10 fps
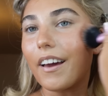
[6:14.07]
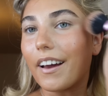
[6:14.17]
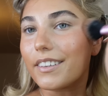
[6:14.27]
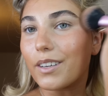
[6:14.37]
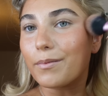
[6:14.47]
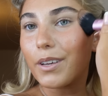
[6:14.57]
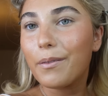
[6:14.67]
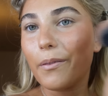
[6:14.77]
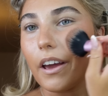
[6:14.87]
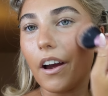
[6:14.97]
Okay, so I'm
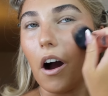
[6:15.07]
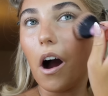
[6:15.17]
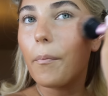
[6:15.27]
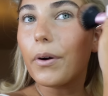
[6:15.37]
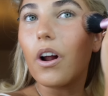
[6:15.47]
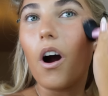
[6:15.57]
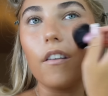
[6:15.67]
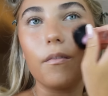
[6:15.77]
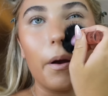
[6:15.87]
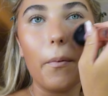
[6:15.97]
doing my makeup and
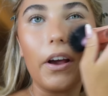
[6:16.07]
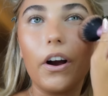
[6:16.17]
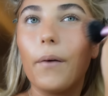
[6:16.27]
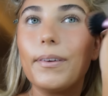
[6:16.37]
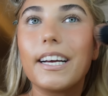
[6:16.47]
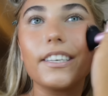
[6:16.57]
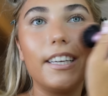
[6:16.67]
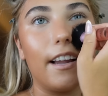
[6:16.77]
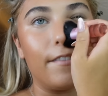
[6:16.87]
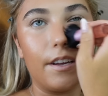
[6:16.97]
half of my makeup is
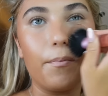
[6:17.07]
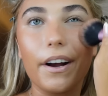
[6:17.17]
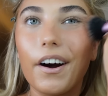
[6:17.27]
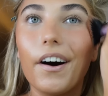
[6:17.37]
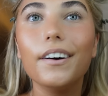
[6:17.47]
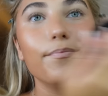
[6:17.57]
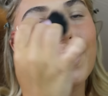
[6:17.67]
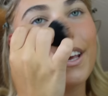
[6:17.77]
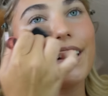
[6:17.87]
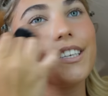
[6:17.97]
actually left in my car.
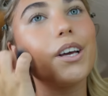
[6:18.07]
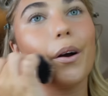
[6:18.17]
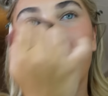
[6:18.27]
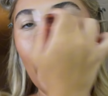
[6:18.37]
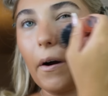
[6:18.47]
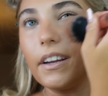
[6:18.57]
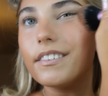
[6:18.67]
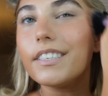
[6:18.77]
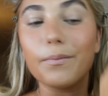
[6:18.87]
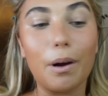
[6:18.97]
So I can't
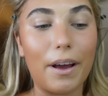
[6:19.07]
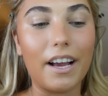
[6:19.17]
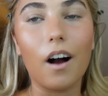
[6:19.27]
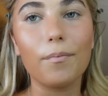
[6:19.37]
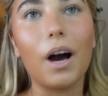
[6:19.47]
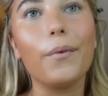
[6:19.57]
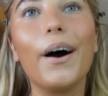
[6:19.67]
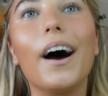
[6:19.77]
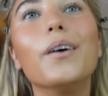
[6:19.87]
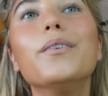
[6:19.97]
even do my makeup that
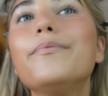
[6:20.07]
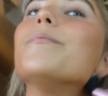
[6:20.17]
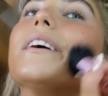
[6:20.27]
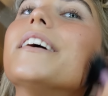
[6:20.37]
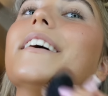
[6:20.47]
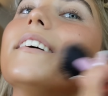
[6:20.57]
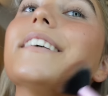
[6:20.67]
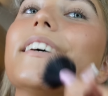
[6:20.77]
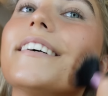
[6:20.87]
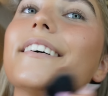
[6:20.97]
well
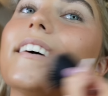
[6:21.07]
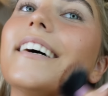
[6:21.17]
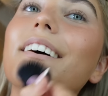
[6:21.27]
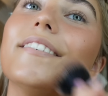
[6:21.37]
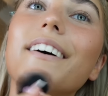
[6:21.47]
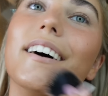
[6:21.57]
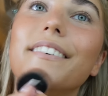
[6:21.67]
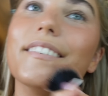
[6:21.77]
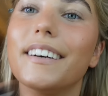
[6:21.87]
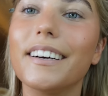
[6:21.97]
because I don't have
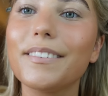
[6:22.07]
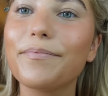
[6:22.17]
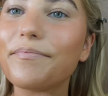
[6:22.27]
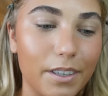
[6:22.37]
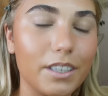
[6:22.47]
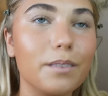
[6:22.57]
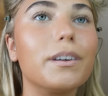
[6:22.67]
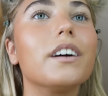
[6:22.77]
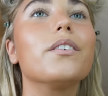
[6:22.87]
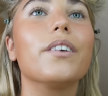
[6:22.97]
half of it, which is a
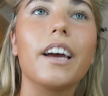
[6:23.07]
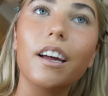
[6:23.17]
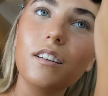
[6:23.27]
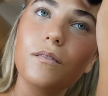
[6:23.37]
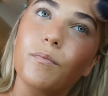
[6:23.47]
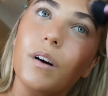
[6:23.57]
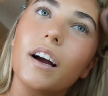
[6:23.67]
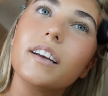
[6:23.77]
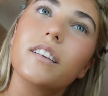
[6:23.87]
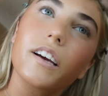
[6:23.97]
bit annoying,
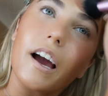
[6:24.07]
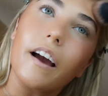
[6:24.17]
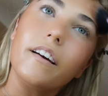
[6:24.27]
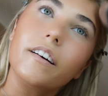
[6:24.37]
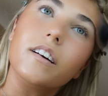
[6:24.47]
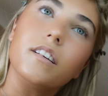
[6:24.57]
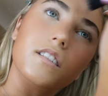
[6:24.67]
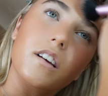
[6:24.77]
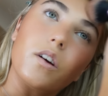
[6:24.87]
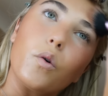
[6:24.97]
but it's okay
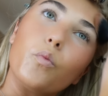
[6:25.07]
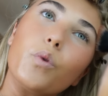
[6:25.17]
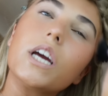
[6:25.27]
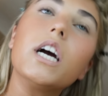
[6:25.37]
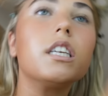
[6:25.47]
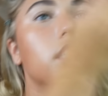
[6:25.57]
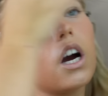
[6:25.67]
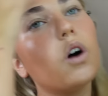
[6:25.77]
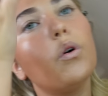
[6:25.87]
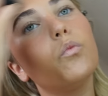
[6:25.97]
because we
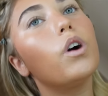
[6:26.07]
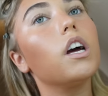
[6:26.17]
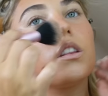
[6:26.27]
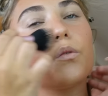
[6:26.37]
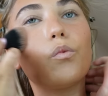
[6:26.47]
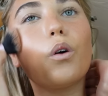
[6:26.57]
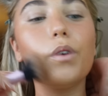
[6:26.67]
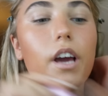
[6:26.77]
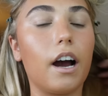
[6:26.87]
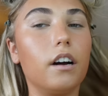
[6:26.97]
deal with what
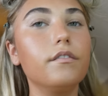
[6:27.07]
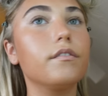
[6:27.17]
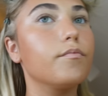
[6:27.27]
we have.